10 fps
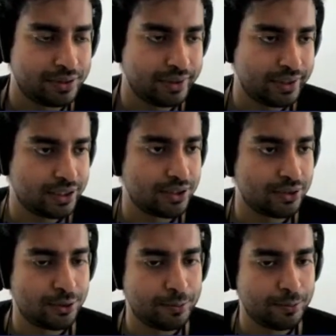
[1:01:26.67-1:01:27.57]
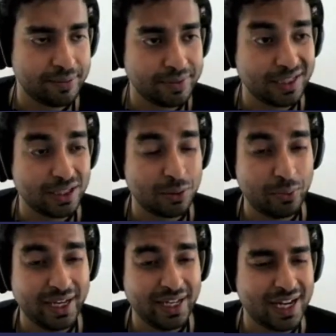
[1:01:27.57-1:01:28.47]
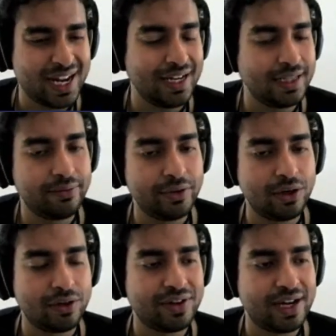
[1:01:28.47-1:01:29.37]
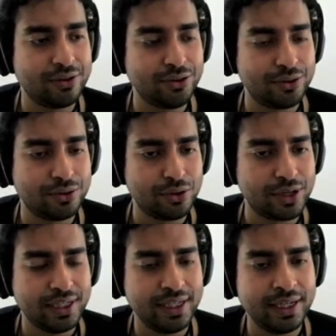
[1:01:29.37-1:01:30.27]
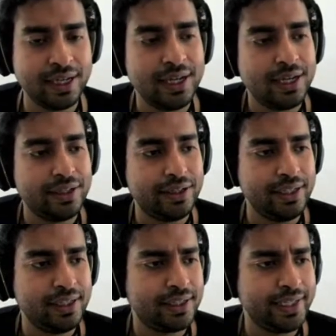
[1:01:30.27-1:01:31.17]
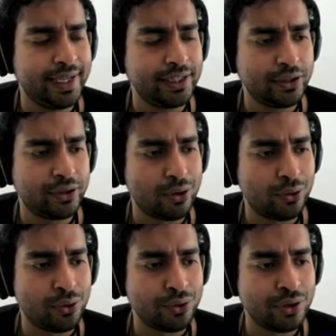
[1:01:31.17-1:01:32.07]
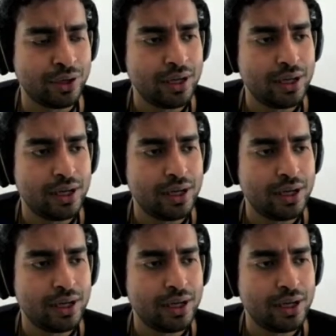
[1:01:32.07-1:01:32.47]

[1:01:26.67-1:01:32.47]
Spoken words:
So yeah, that's a very high level of how to quickly recreate your own